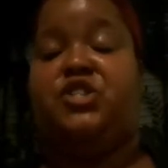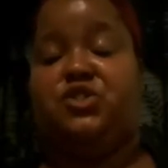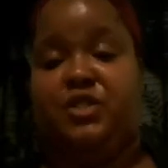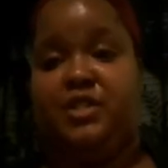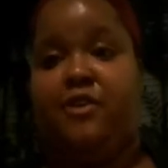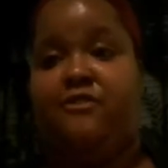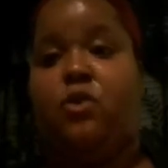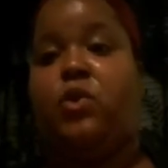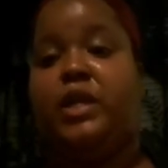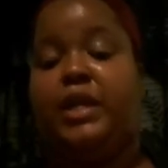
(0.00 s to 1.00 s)
yourself
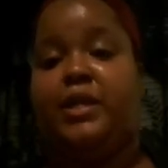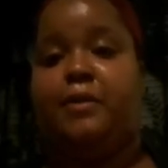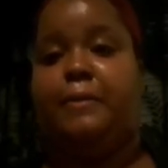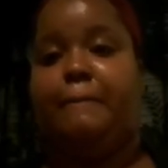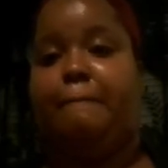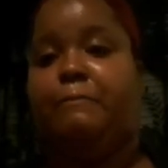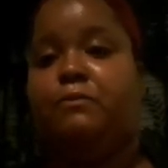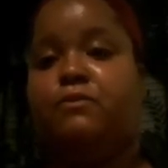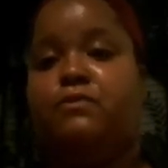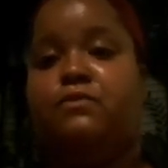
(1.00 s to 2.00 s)
for it later.
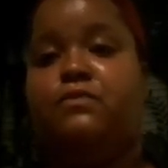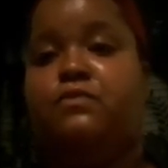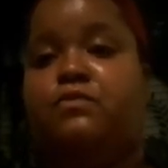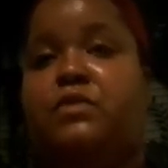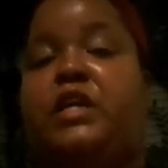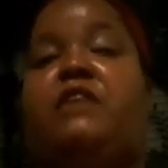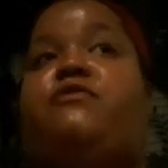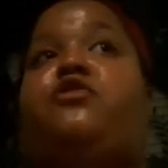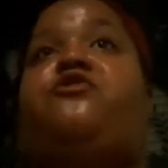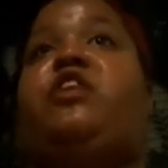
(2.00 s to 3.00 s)
If
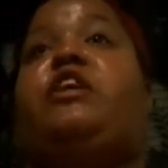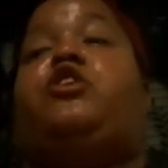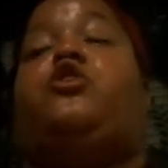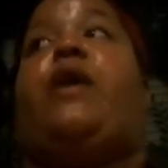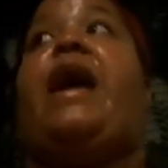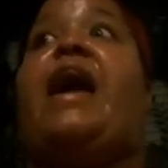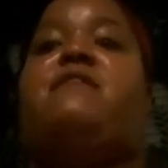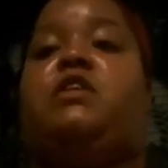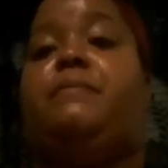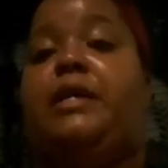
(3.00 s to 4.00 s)
you feel like you don't have
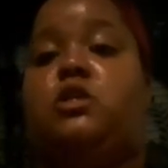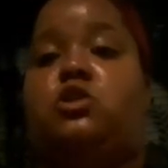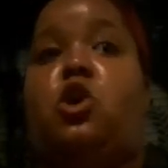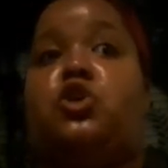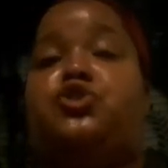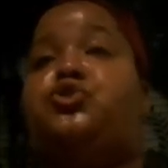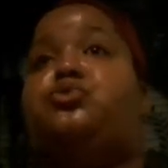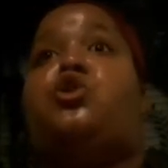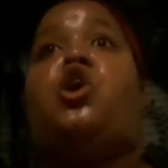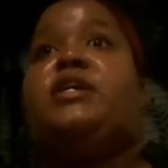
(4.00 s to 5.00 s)
anybody to
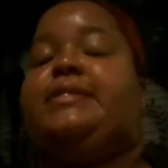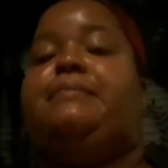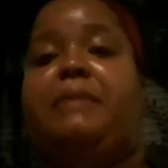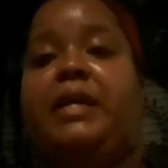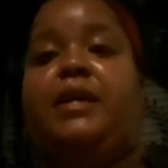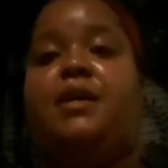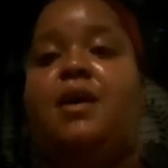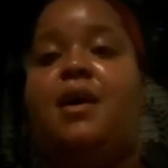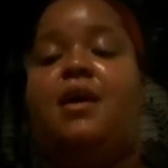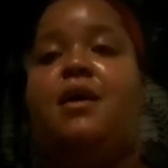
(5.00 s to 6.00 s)
talk to me.
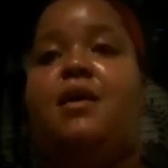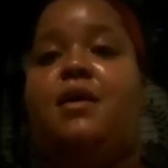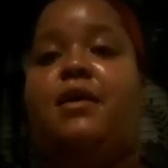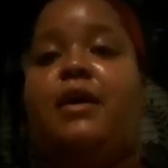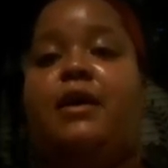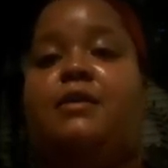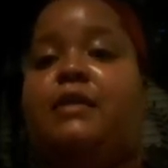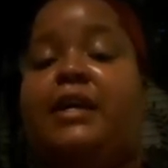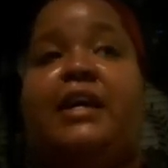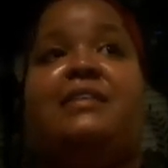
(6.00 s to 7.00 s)

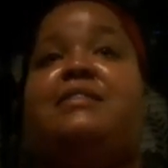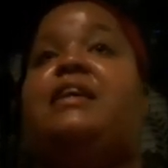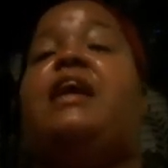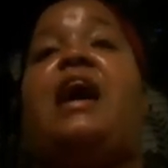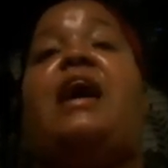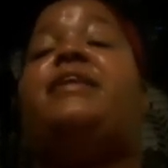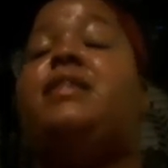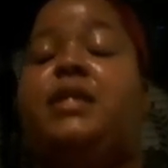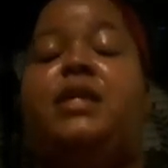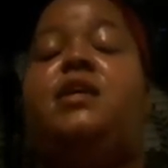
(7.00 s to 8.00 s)
Like I said, I
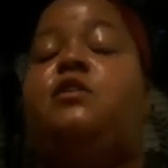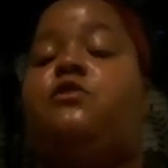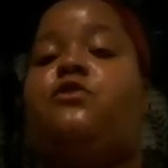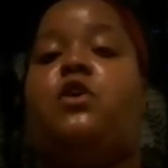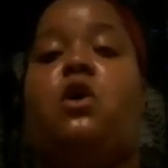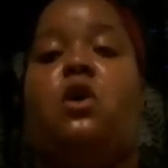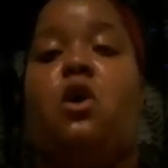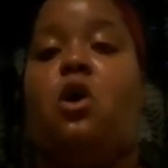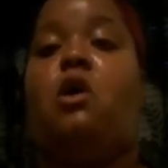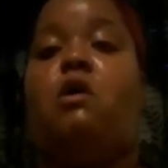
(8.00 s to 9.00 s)
leave
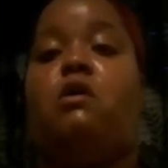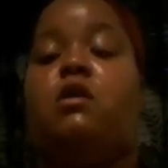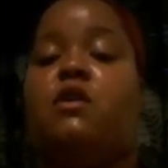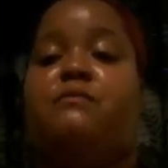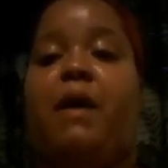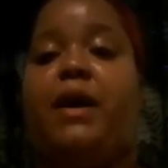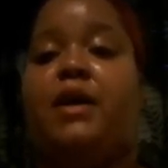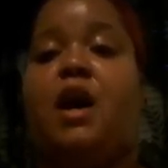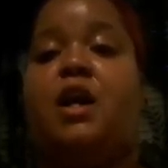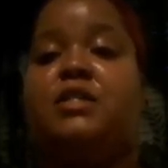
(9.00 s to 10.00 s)
all of my
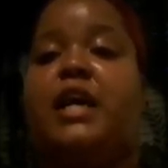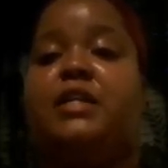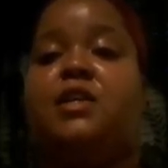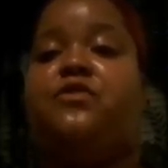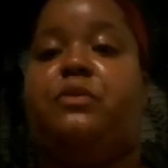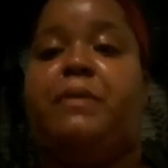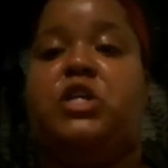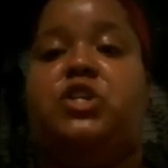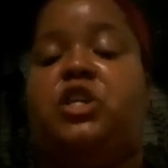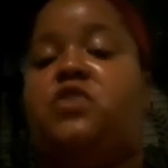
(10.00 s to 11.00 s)
contact
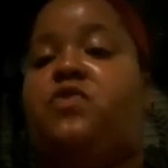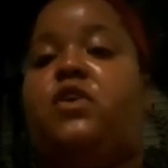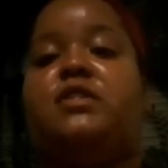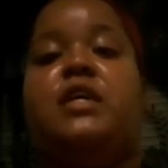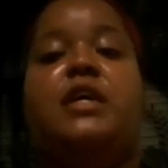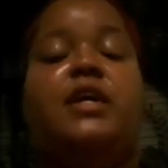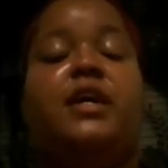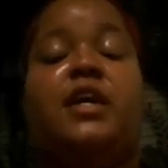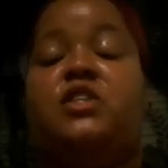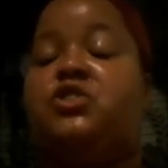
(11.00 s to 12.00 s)
information as far as
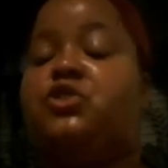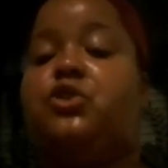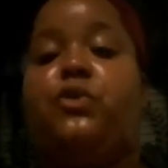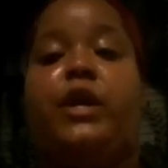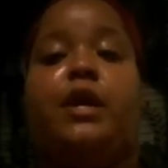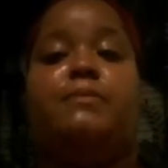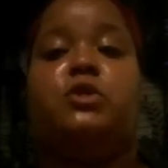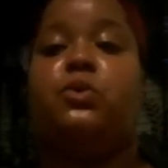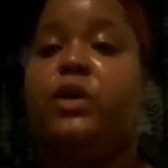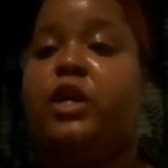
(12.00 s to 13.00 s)
Instagram,
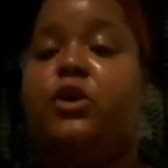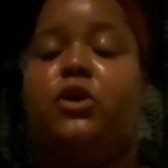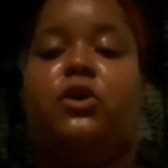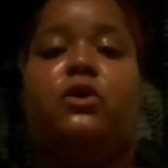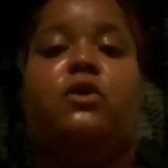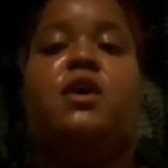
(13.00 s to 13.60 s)
Twitter,